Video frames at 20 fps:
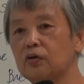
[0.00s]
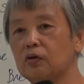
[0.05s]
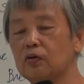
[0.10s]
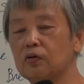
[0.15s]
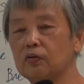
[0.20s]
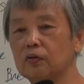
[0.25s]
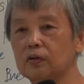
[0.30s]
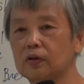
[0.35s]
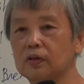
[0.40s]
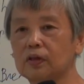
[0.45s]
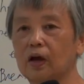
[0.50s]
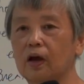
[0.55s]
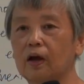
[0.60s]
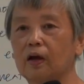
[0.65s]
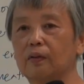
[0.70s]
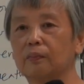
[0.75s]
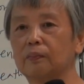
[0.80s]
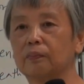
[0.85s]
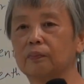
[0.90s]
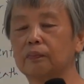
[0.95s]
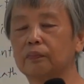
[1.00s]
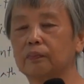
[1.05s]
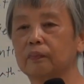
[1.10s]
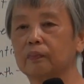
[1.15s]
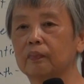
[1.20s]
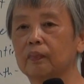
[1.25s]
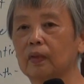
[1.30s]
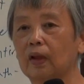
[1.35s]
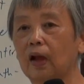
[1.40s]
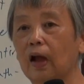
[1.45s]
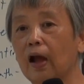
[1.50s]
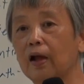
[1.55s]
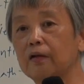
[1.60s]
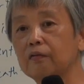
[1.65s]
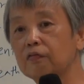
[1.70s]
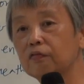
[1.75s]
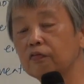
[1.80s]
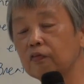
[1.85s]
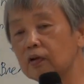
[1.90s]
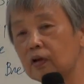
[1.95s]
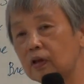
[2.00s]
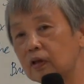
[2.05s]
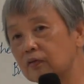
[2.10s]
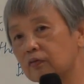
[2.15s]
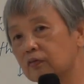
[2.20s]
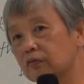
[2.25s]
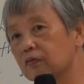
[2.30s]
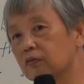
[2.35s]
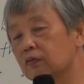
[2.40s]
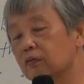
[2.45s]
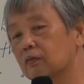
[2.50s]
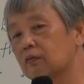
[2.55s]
all the time. And feelings